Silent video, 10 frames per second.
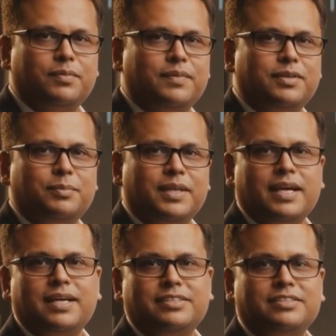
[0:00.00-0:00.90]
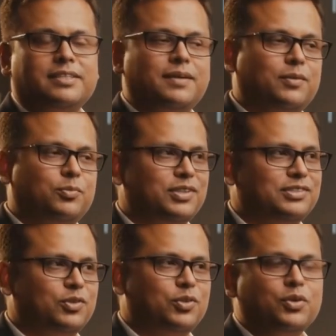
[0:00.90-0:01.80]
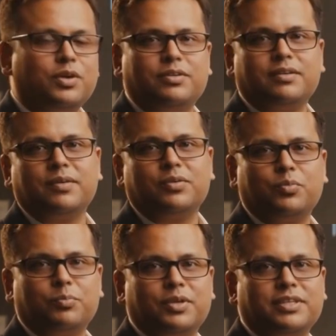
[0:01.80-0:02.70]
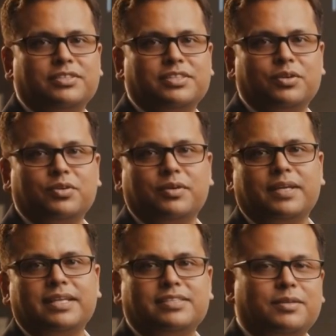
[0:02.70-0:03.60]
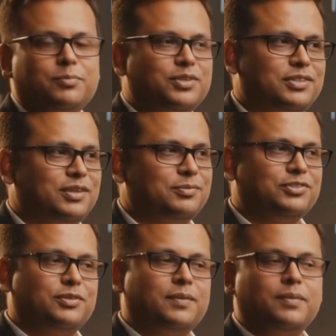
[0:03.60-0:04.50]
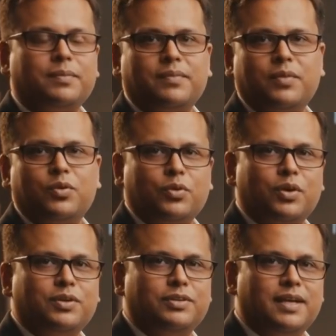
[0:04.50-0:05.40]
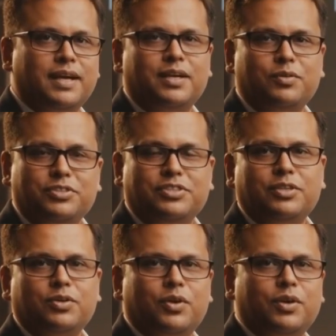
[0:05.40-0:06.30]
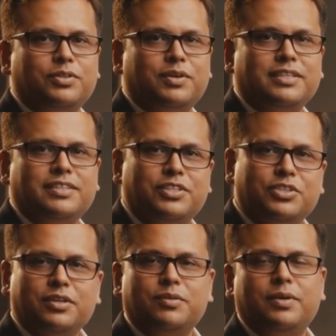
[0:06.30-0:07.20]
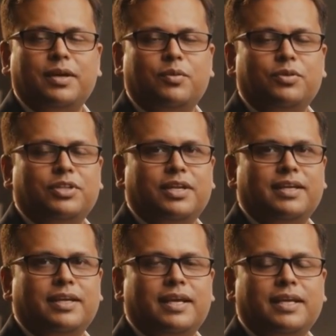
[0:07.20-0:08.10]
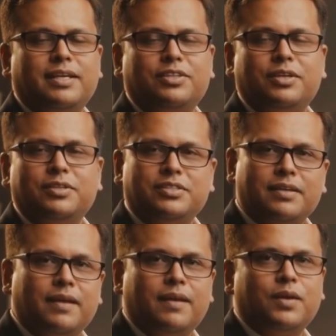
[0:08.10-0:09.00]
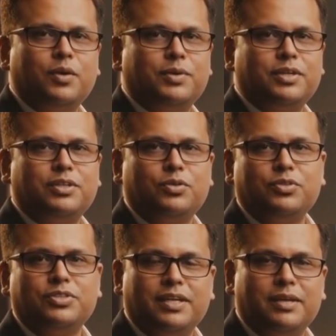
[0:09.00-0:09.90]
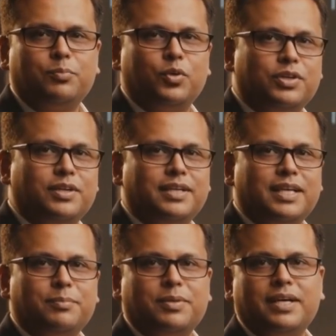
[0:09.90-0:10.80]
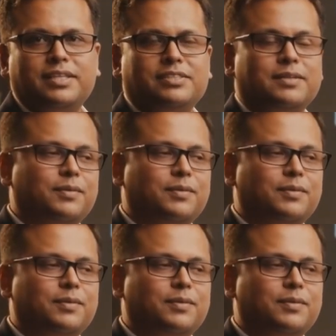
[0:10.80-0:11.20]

They may ask what is OAuth 2.0 in simple terms. OAuth allows secure authorization without sharing credentials, commonly used in modern APIs.